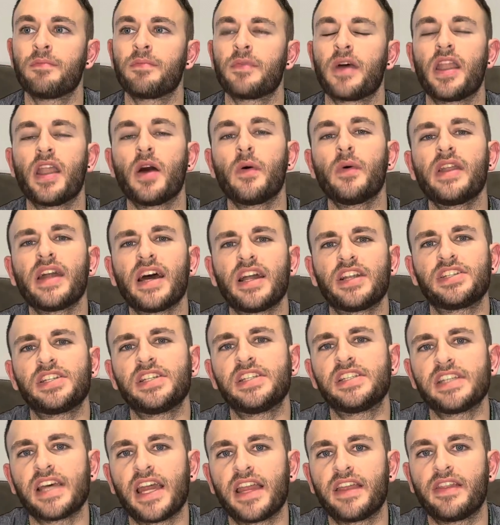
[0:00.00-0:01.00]
And I would actually
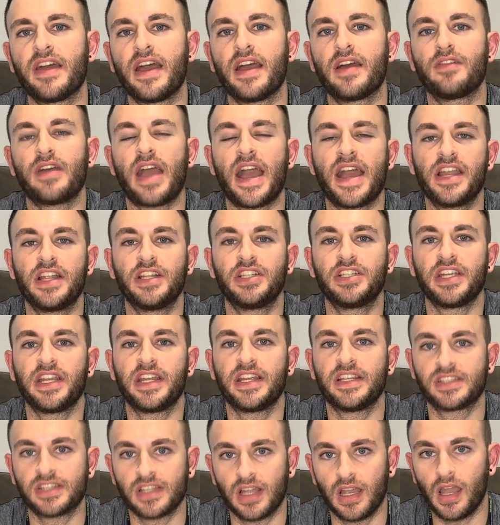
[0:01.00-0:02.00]
say that energy
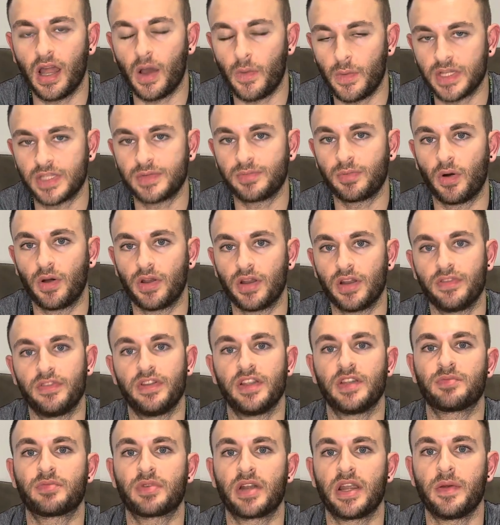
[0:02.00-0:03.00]
is the lowest point of
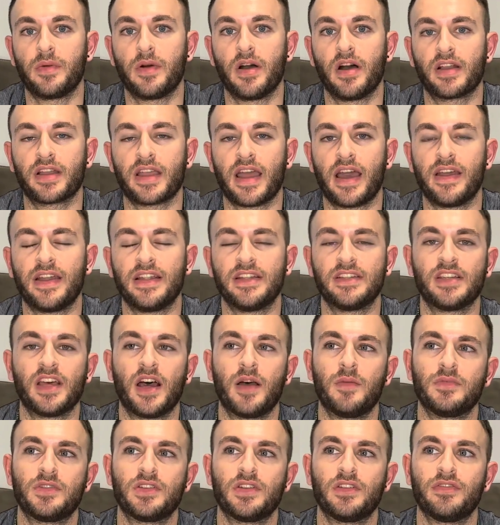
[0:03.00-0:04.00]
this pre-workout in
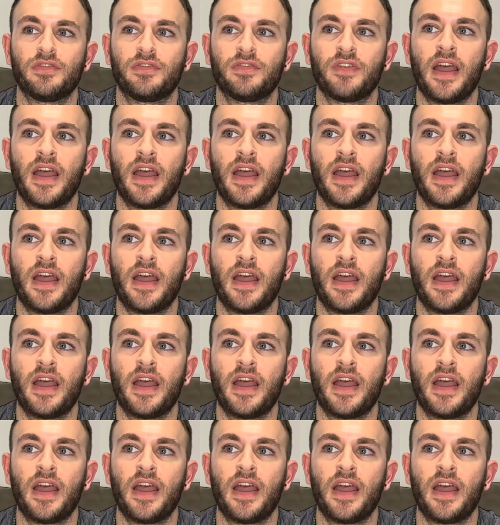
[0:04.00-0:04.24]
terms of